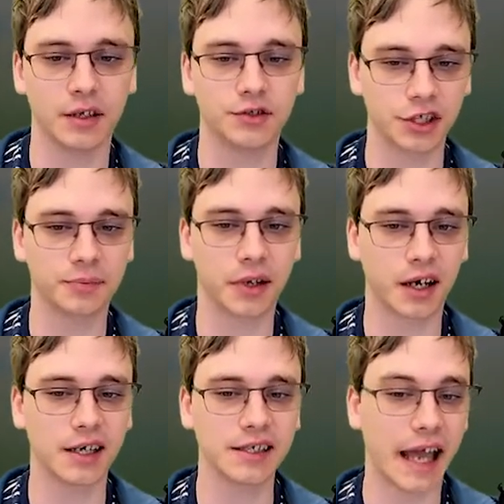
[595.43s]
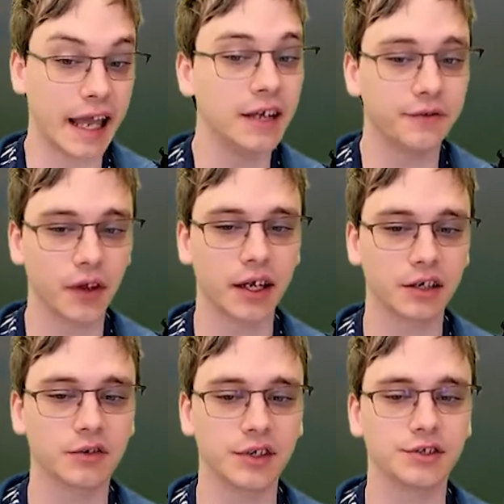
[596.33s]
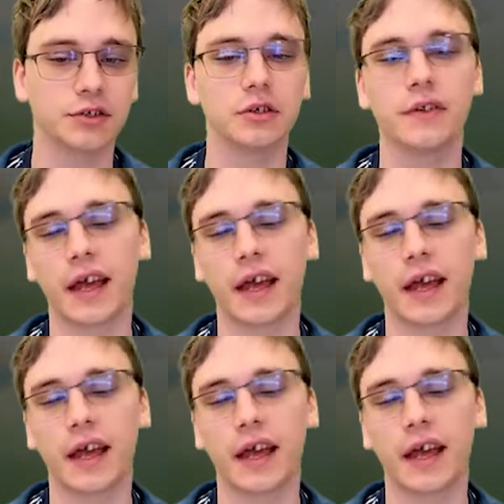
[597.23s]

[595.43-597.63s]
just because a flying creature